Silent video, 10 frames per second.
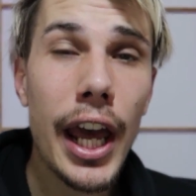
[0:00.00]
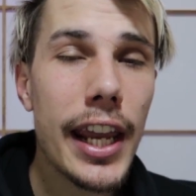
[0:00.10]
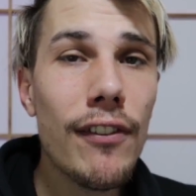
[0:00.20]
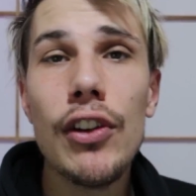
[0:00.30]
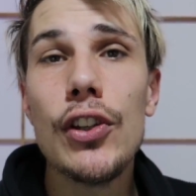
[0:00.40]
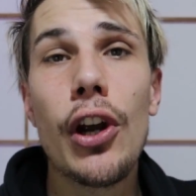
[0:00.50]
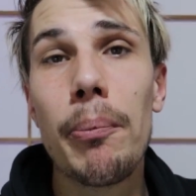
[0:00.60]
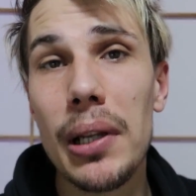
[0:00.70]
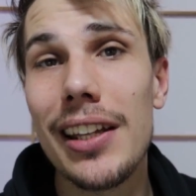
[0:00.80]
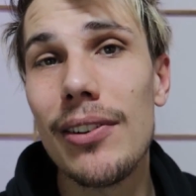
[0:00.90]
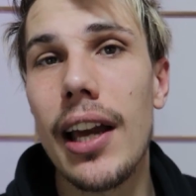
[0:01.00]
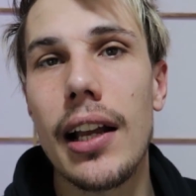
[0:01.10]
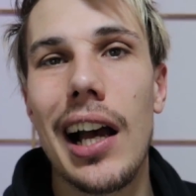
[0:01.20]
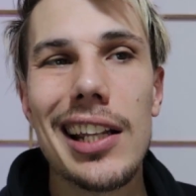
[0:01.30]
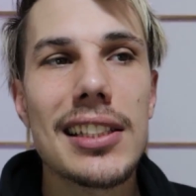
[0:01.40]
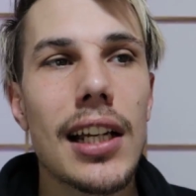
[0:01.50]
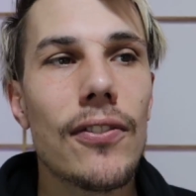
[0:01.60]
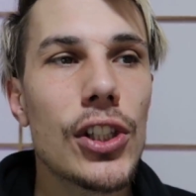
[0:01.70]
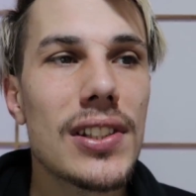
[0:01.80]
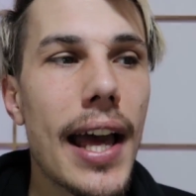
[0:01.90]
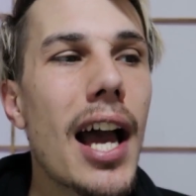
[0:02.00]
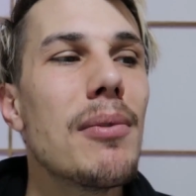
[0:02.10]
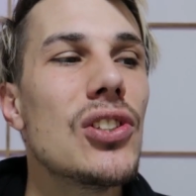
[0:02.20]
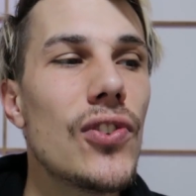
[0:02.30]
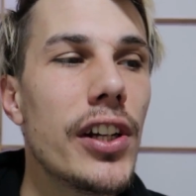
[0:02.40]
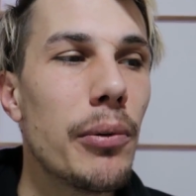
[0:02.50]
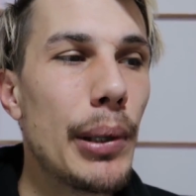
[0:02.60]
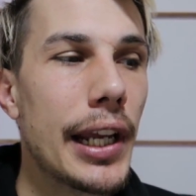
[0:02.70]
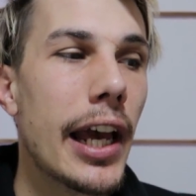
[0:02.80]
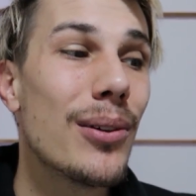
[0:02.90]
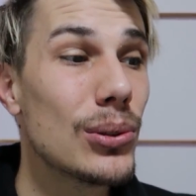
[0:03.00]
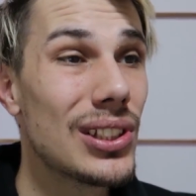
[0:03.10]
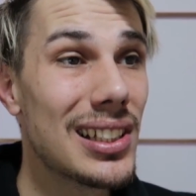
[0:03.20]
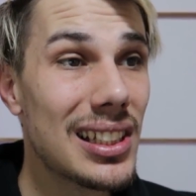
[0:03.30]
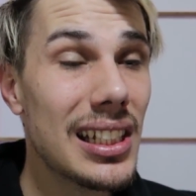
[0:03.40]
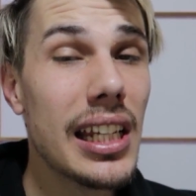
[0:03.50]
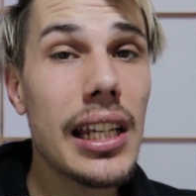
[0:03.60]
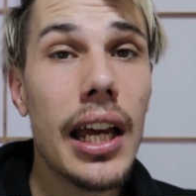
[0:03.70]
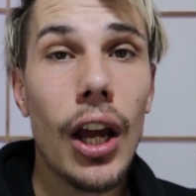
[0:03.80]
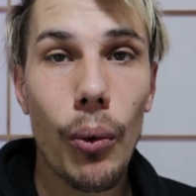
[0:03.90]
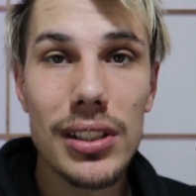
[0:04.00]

Even if you don't believe in that kind of stuff, just the atmosphere and being able to see